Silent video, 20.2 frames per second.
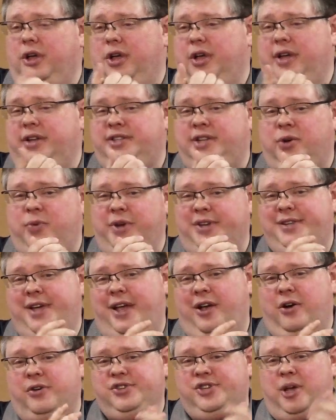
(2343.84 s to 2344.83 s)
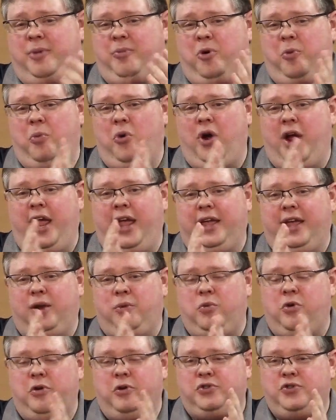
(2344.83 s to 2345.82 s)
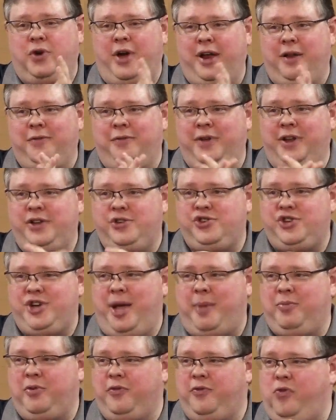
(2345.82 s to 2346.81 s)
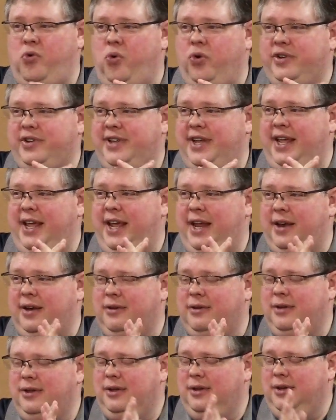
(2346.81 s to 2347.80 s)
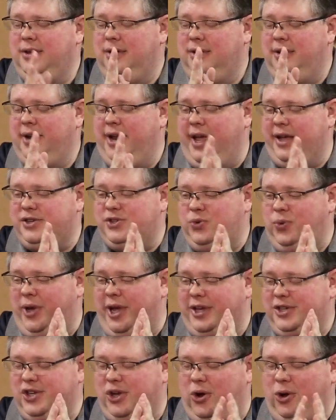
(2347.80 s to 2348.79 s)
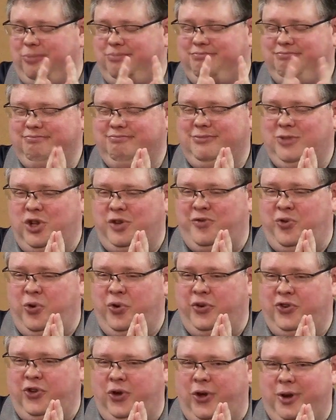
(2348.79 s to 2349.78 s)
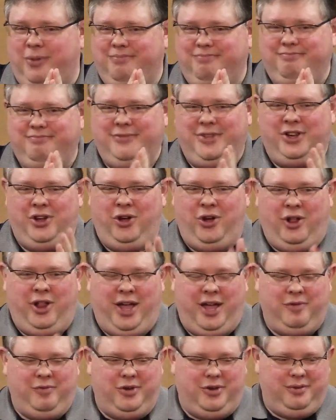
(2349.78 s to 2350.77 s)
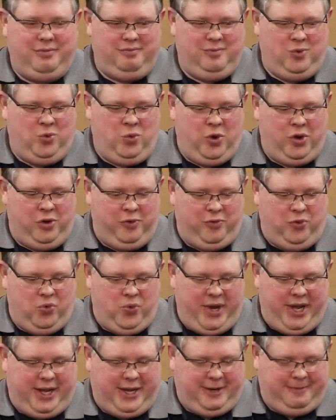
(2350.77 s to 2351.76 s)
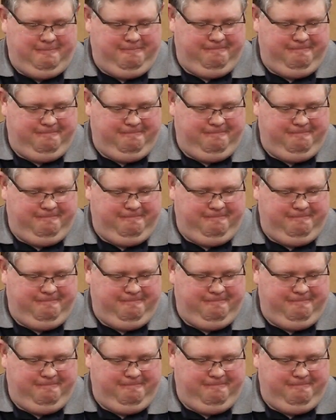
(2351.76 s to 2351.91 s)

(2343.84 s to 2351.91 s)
until we take our summer break, and we'll try to finish chapter 14 next week. So look forward to it, and you all have a wonderful week.